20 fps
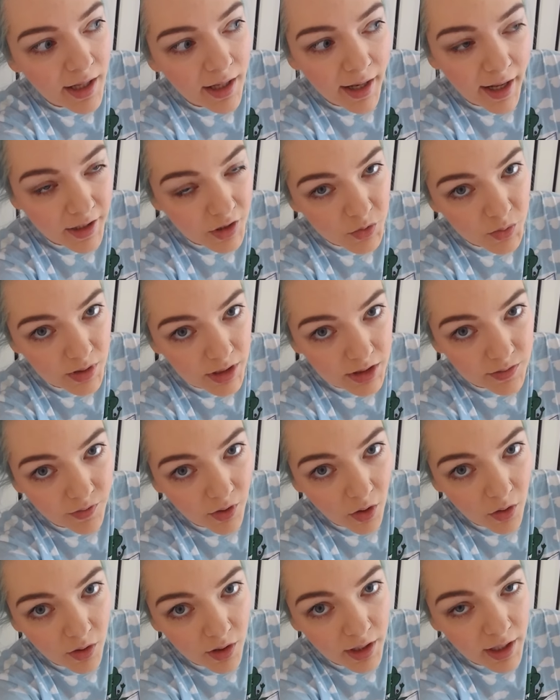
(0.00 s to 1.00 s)
last week's
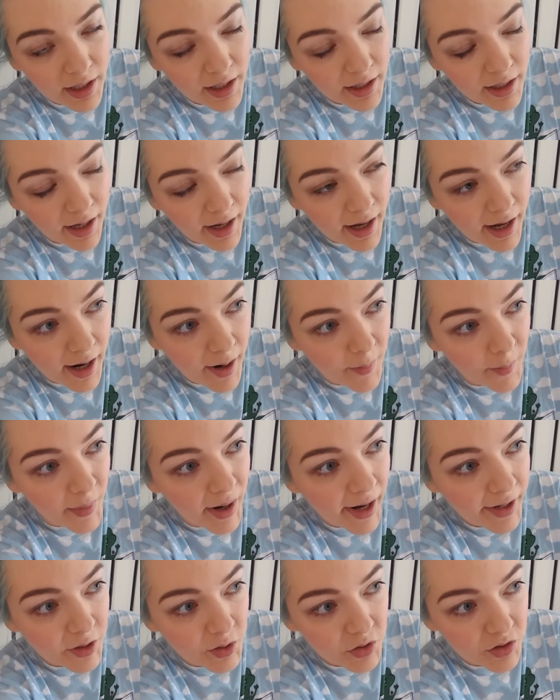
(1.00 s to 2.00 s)
vlog.
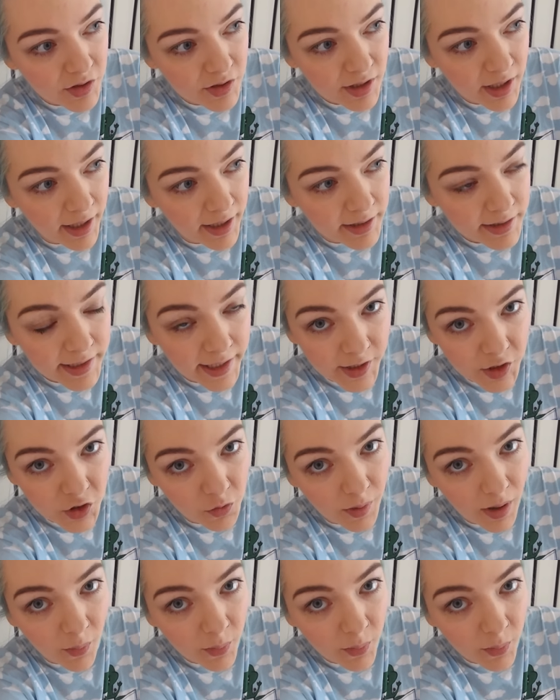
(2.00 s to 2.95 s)
I use it to like schedule my